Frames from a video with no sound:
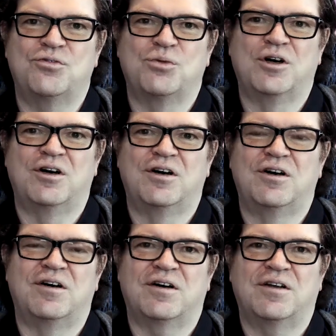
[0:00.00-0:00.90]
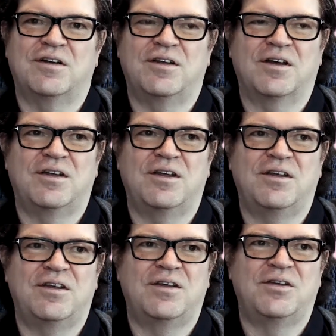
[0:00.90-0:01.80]
were,
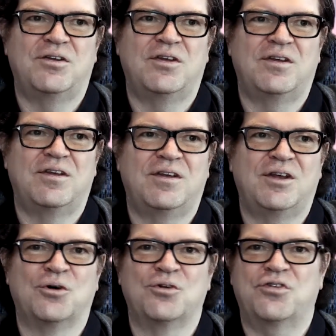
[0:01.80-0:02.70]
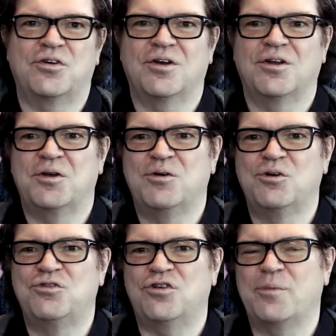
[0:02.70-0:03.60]
it
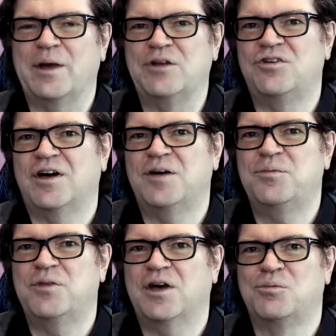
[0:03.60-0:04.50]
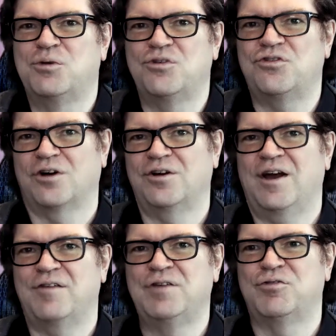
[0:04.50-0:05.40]
was just about the time that computers started
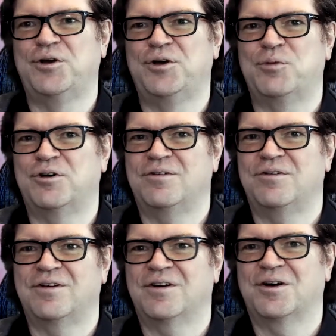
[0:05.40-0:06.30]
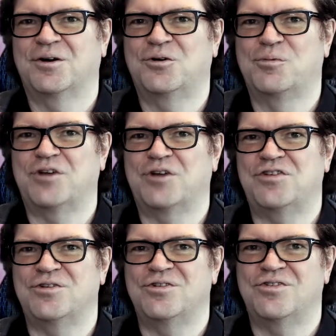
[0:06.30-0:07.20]
having floating point
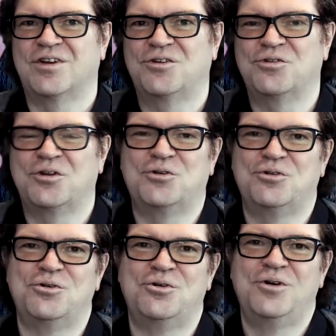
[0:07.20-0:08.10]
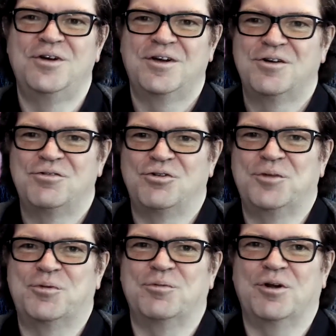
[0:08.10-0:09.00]
coprocessors, so they could do floating
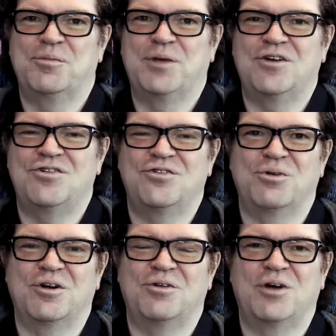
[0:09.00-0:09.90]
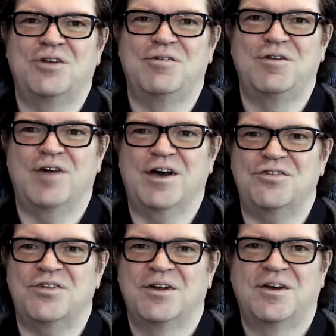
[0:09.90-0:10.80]
point multiplications relatively
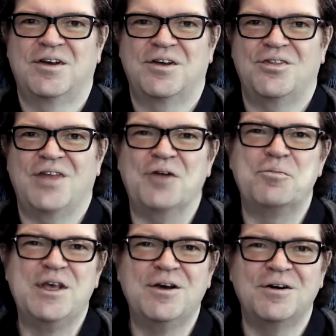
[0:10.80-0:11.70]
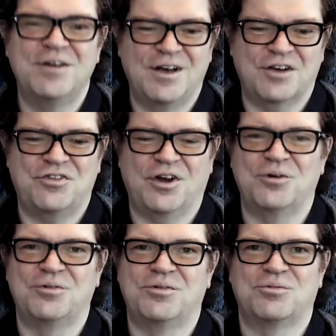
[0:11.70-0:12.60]
fast. That appeared in like
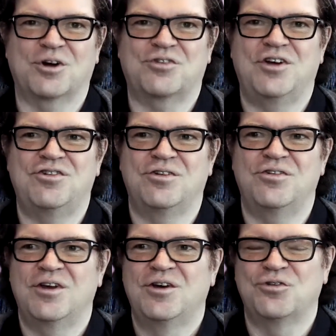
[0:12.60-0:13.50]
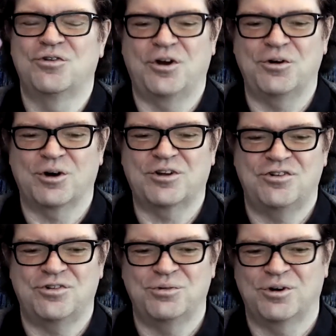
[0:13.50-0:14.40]
standard workstations. So standard
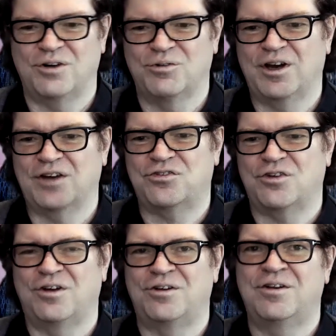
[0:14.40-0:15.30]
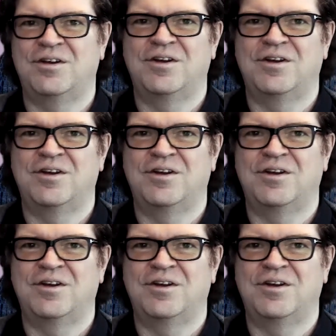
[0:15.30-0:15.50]
workstations were like Sun